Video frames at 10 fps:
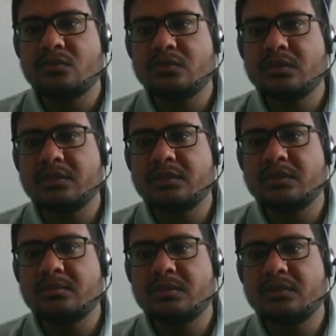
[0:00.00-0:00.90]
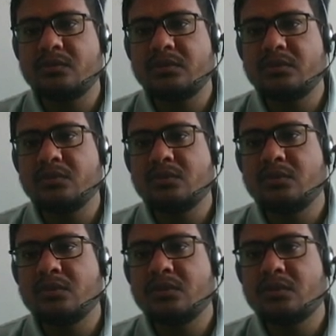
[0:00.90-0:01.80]
2 sin theta by 2 into
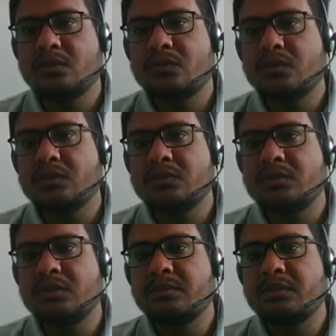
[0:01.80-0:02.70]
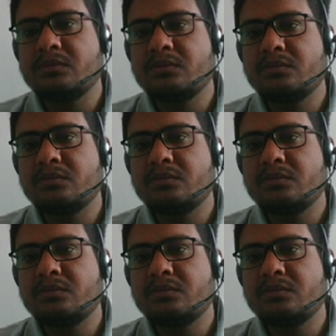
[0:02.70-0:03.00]
cos theta by 2.